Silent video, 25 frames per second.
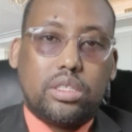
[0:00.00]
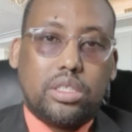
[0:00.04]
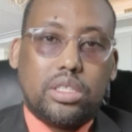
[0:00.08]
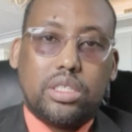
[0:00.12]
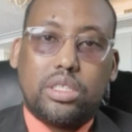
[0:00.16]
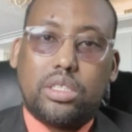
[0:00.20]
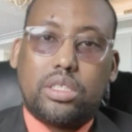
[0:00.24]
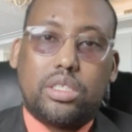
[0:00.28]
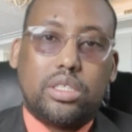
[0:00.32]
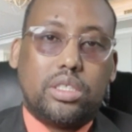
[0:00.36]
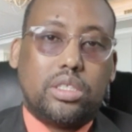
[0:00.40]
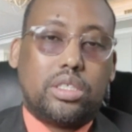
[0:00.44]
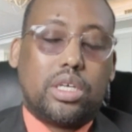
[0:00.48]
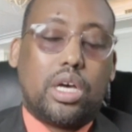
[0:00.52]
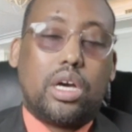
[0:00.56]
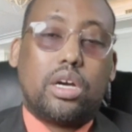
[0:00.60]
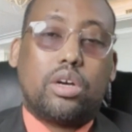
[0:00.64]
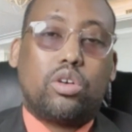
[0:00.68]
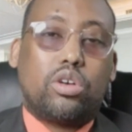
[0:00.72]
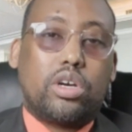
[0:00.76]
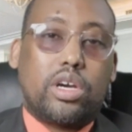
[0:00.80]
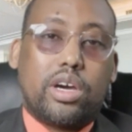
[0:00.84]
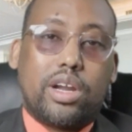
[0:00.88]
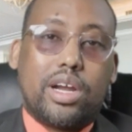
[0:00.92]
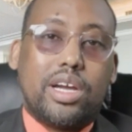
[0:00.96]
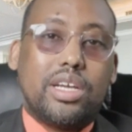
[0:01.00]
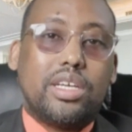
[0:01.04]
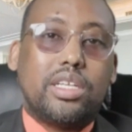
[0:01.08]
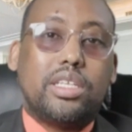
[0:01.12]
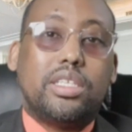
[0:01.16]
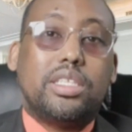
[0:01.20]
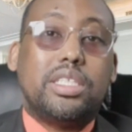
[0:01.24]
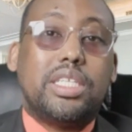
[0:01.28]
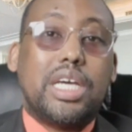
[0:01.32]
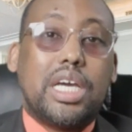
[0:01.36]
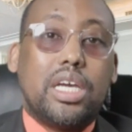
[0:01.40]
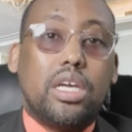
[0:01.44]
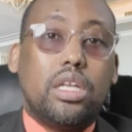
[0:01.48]
sisters are
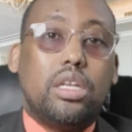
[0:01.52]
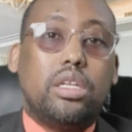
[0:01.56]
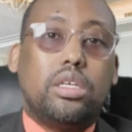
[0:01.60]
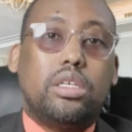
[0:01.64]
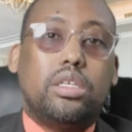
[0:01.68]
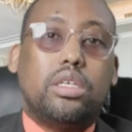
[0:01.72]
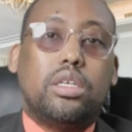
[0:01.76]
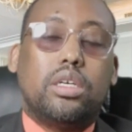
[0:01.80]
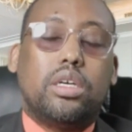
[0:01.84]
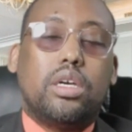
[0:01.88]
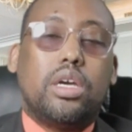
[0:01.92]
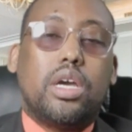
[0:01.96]
crying daily.